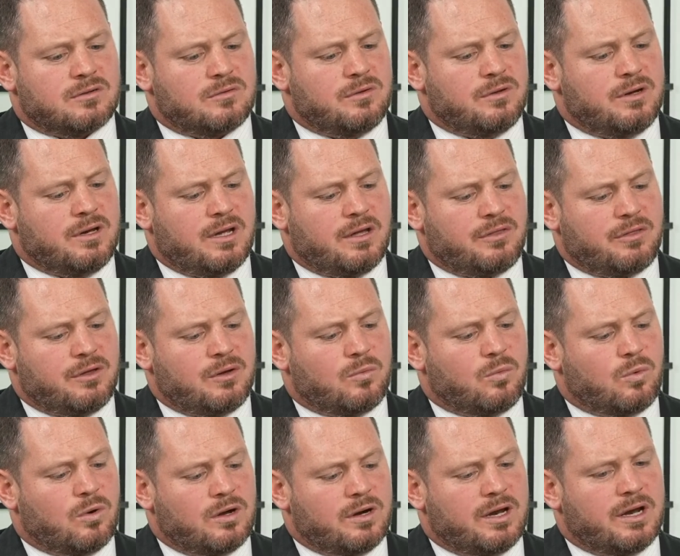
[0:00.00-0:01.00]
Looney. I think
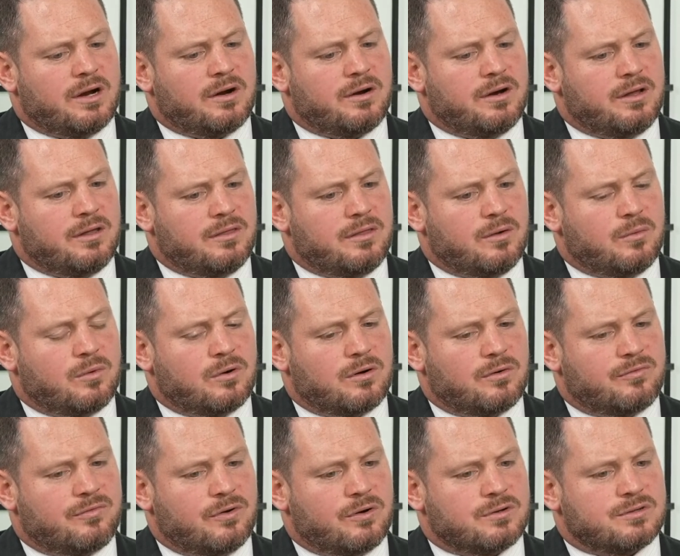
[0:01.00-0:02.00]
one area that we're
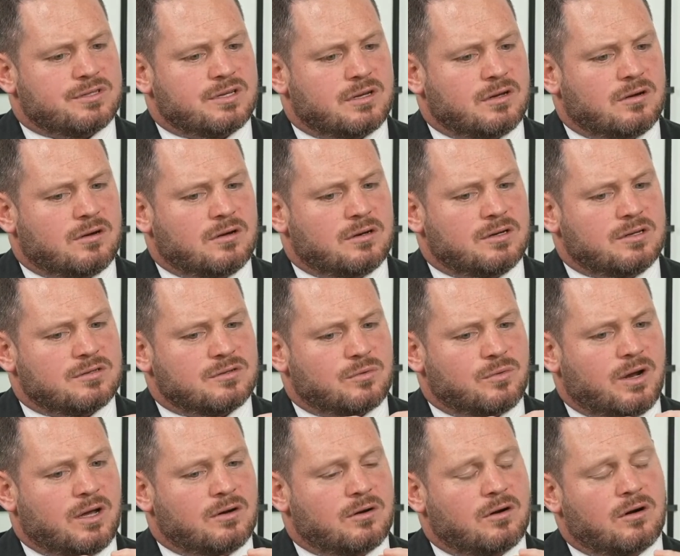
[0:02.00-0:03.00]
focusing on is
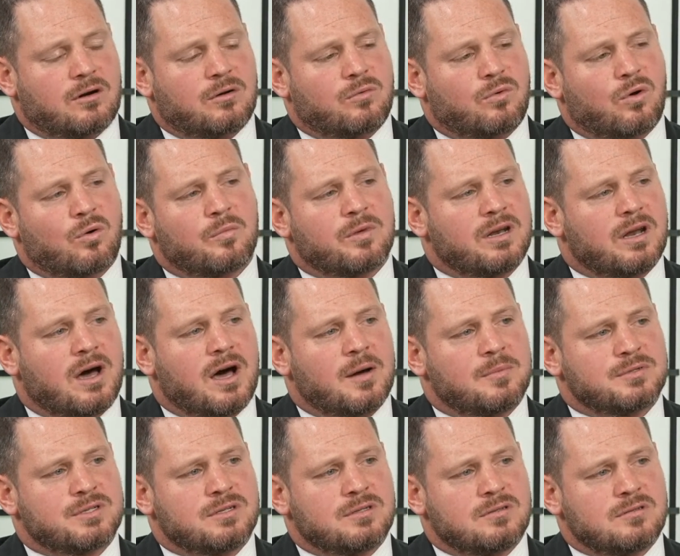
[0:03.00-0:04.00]
around our enrollment
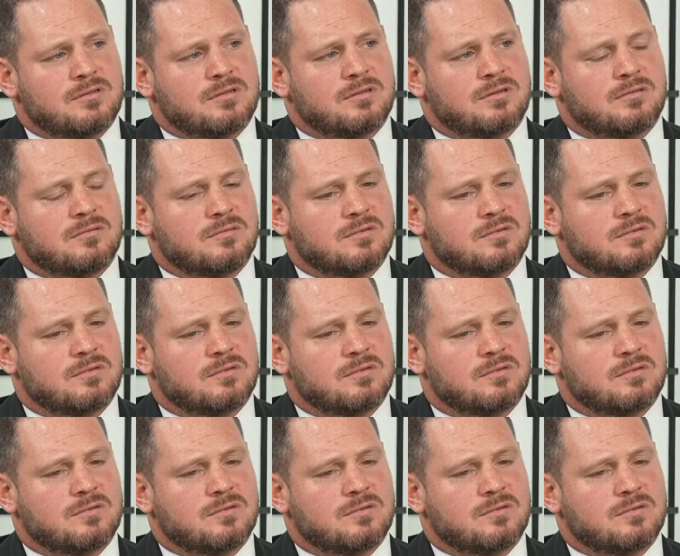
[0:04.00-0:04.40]
options.